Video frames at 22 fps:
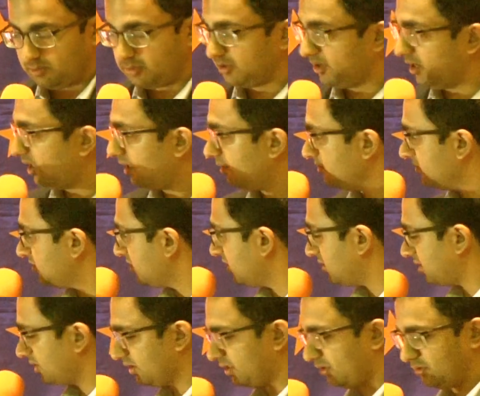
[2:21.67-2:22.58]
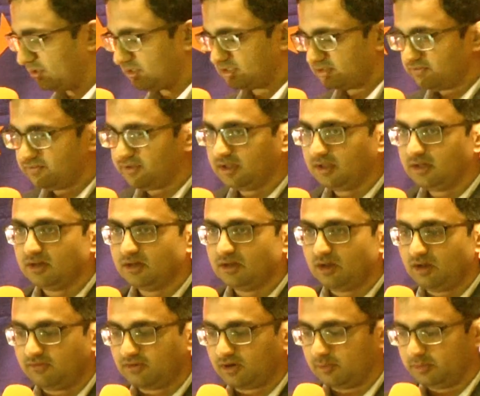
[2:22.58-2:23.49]
Pranams at the lotus feet
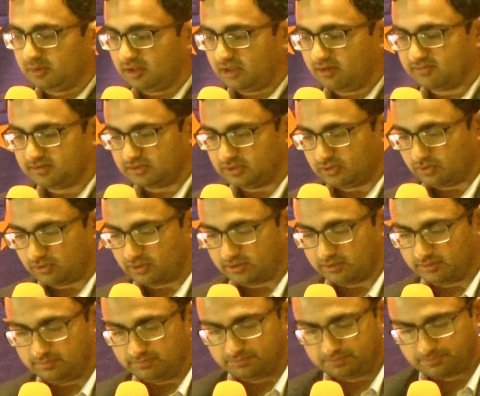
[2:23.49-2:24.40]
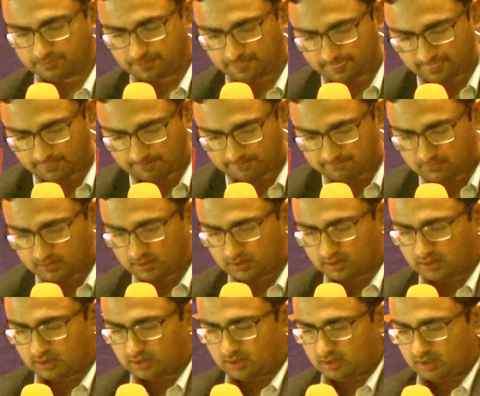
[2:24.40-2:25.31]
of our beloved Lord.
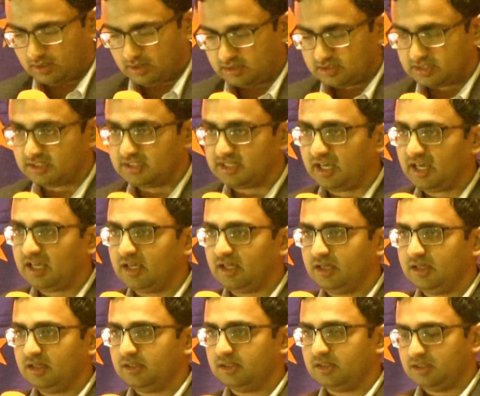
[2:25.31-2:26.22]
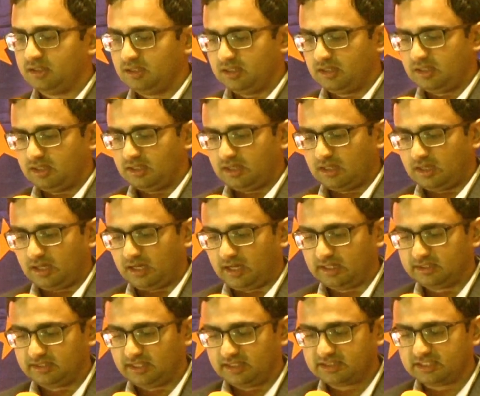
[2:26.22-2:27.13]
Today,
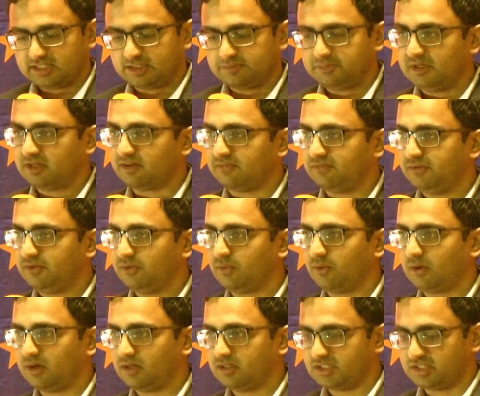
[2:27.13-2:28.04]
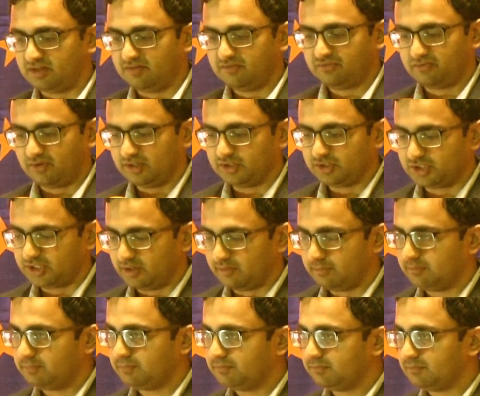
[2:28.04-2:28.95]
I'd like to speak a few words on
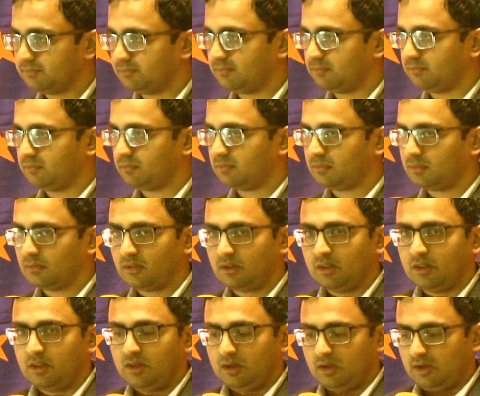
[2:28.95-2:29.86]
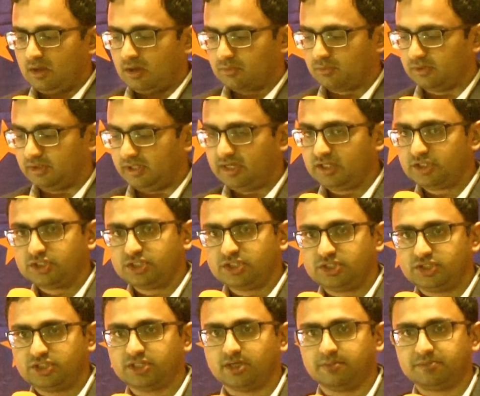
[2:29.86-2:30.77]
friendship.
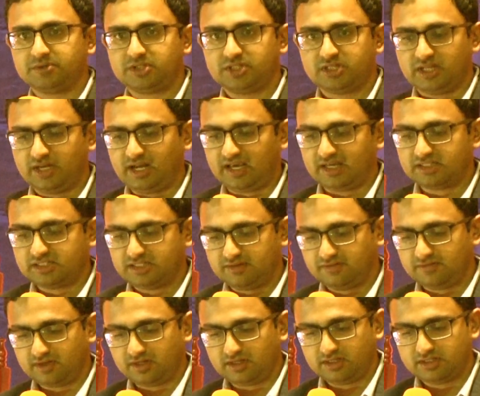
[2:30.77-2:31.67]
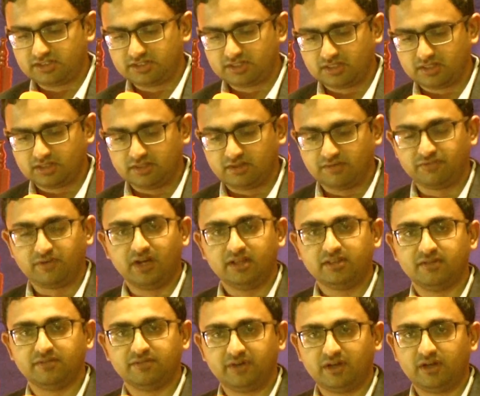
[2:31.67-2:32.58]
Relationships and activities
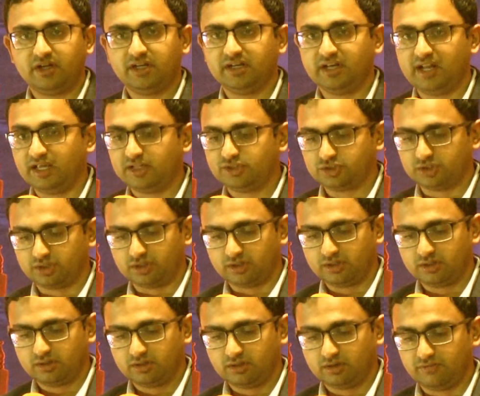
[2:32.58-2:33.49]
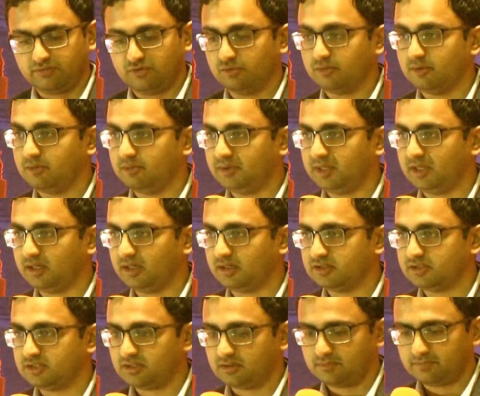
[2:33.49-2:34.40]
define the very nature of human
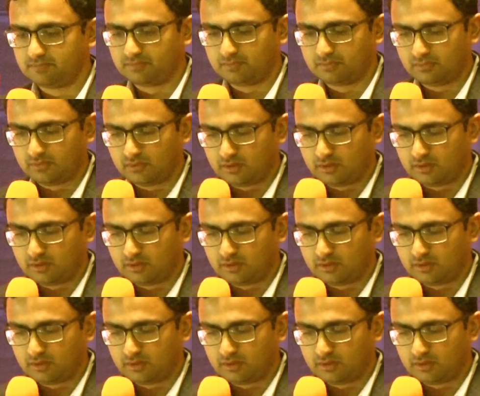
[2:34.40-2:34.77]
beings.